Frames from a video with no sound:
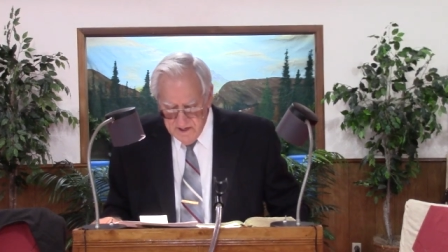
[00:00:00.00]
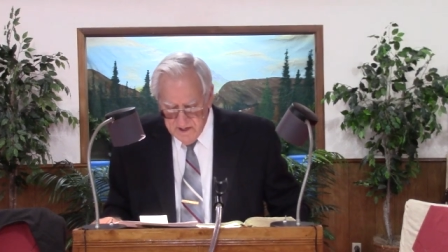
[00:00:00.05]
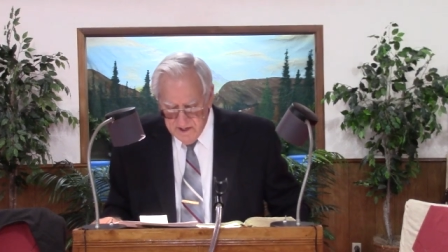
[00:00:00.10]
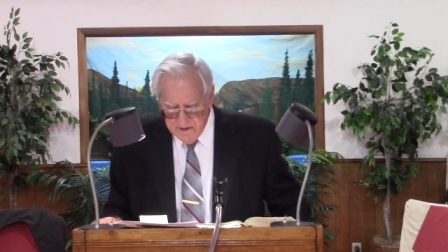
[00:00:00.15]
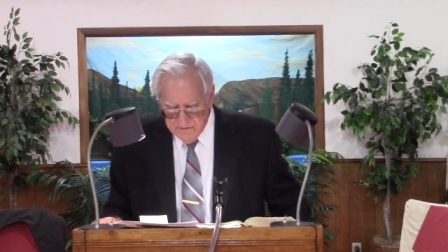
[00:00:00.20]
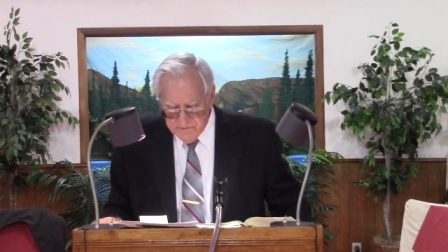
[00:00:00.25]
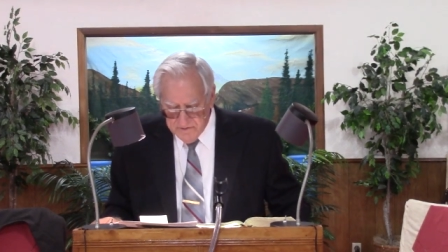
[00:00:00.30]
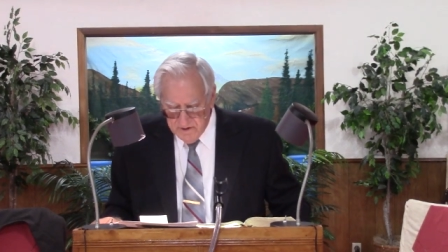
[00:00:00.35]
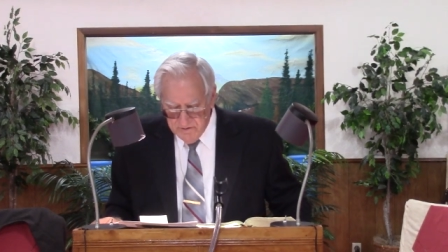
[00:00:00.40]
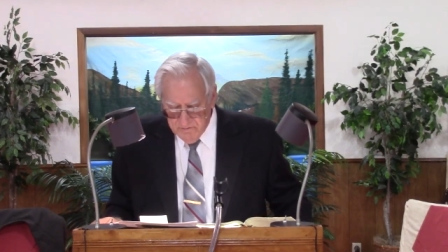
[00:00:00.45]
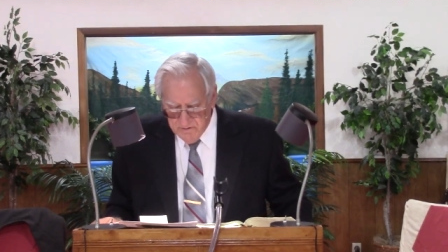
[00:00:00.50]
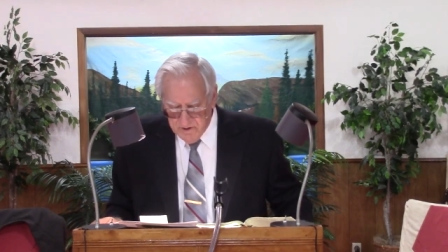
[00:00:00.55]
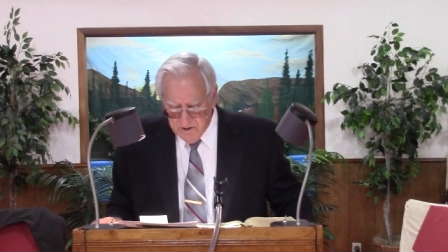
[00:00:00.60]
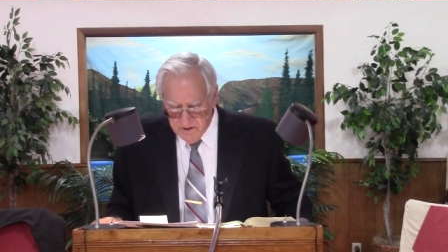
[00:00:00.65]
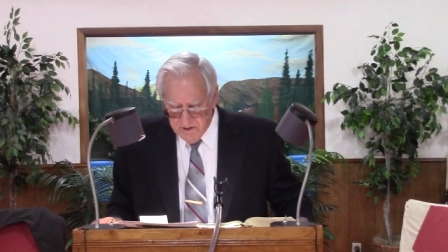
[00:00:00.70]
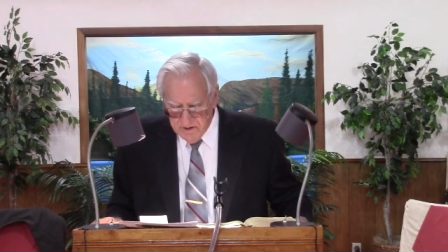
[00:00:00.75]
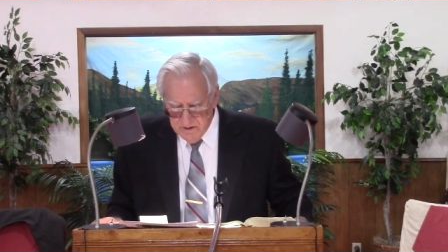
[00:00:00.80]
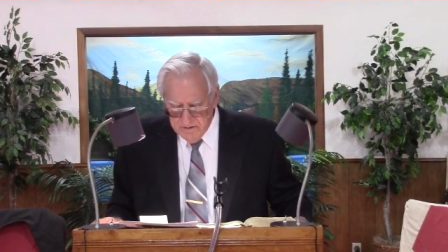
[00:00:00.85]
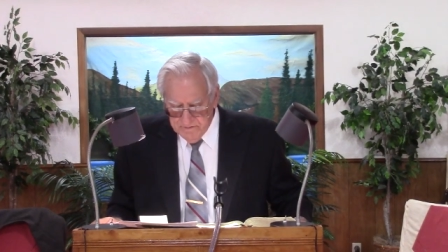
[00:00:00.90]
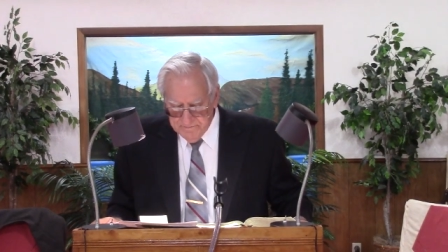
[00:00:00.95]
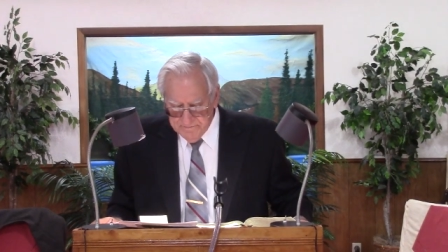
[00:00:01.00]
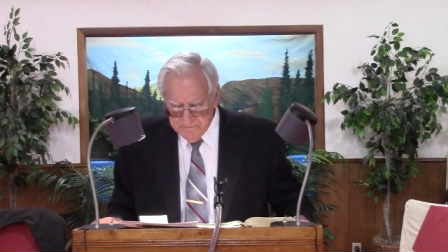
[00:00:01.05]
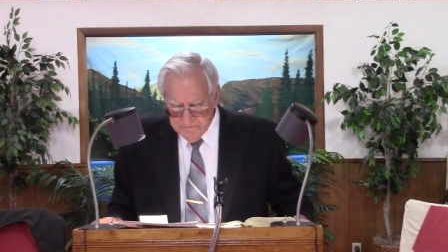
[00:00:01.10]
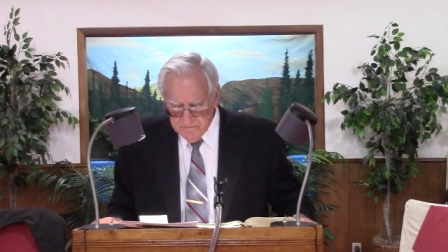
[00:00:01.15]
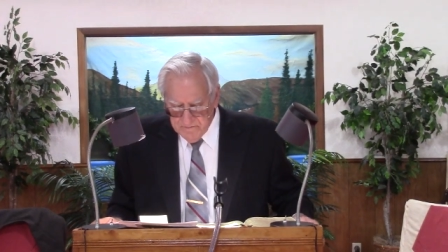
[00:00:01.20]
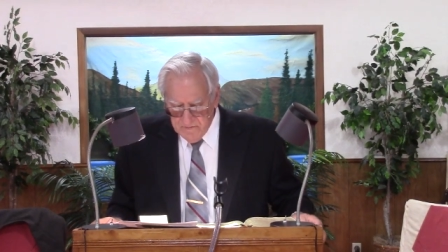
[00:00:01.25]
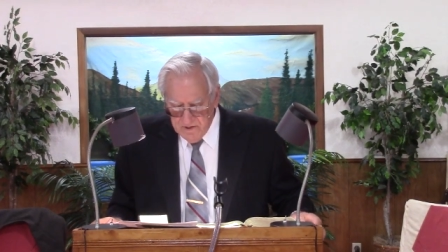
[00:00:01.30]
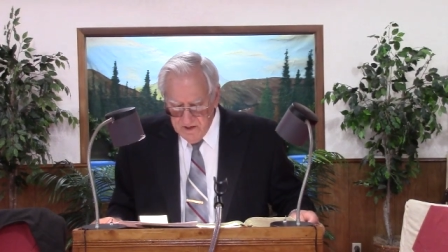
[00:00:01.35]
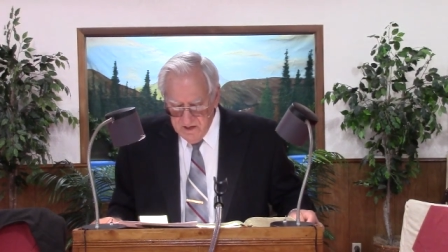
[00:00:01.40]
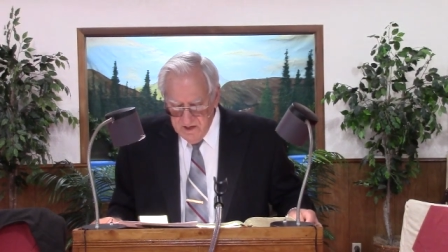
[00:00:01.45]
If they were
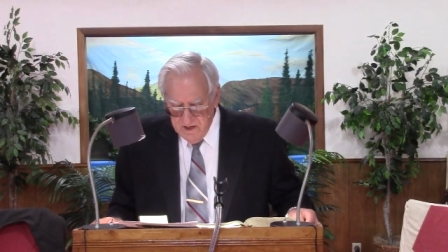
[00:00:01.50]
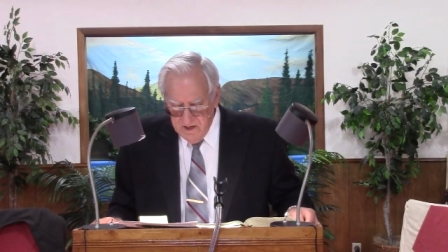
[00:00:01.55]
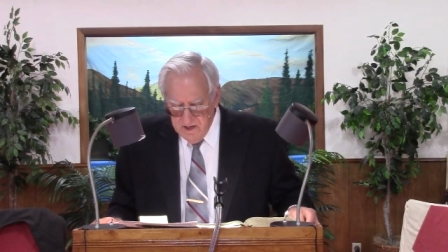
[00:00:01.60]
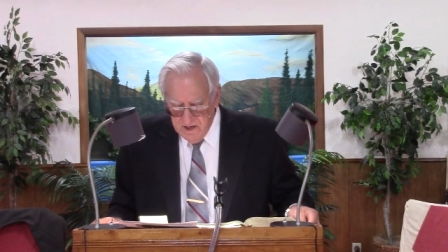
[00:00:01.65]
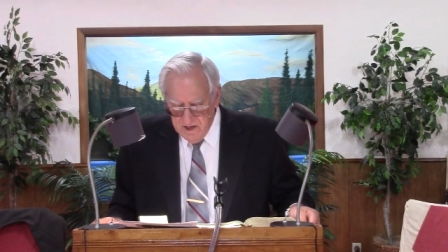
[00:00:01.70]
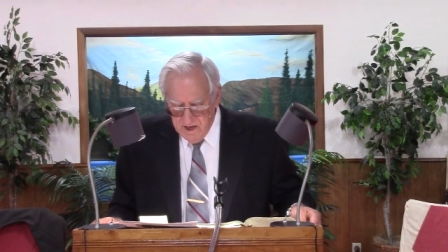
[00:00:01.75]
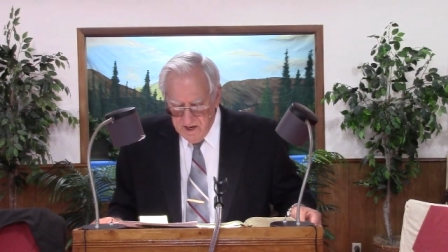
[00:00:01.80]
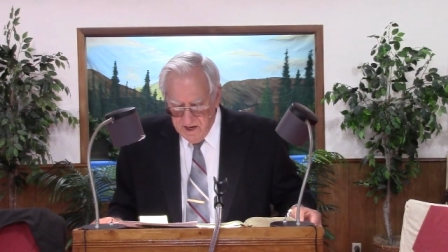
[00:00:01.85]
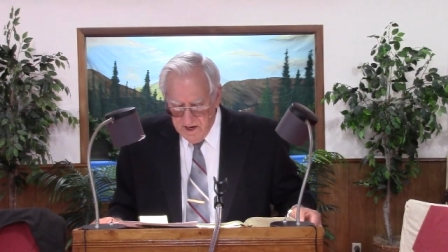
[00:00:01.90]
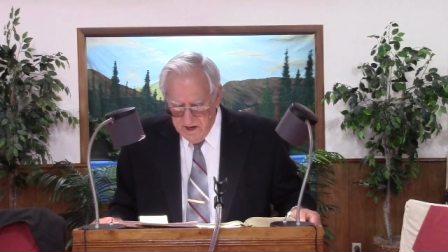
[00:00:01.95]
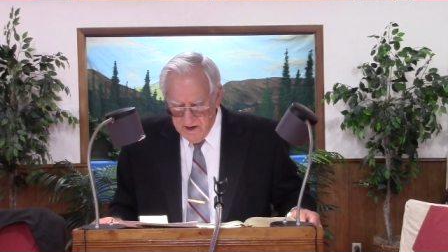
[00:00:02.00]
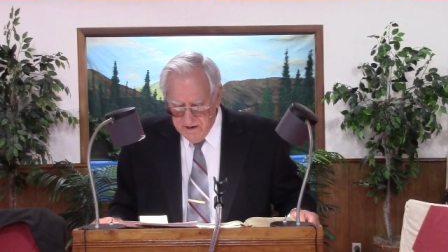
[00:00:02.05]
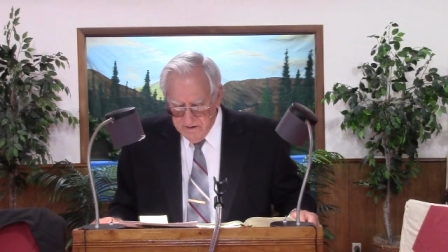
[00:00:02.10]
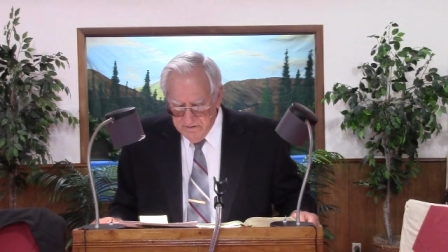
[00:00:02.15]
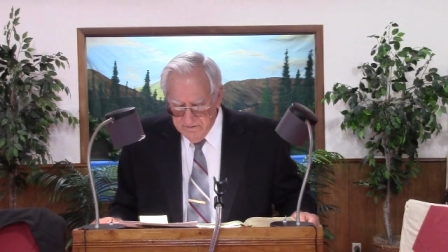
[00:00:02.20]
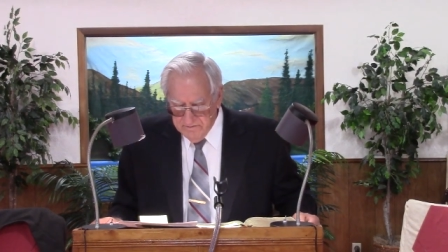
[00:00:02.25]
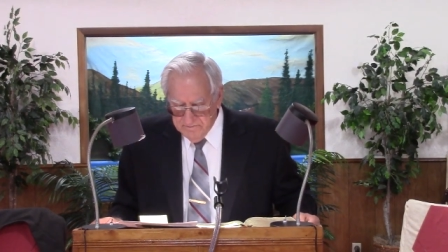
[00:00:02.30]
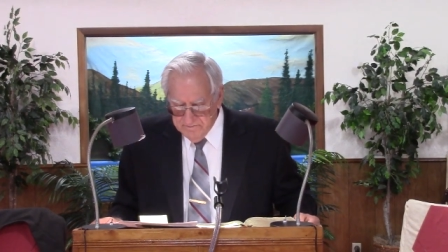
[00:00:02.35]
uh,